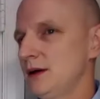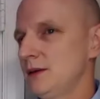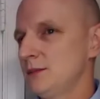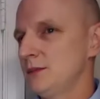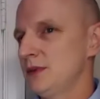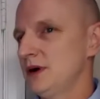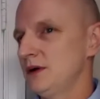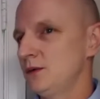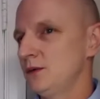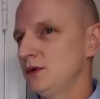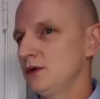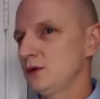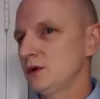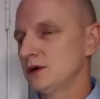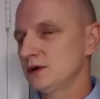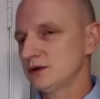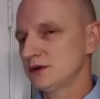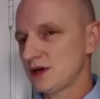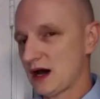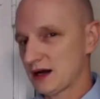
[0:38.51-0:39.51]
but we
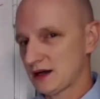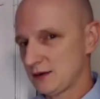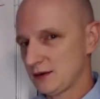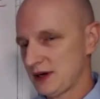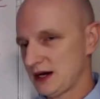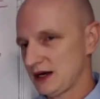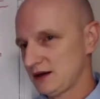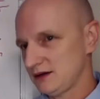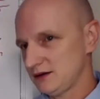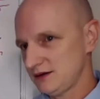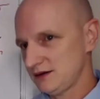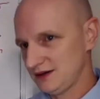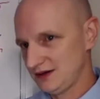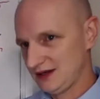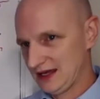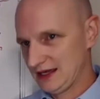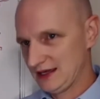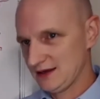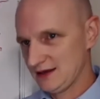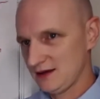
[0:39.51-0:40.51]
will talk about it
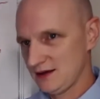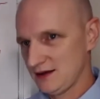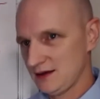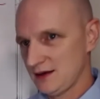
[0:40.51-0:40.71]
today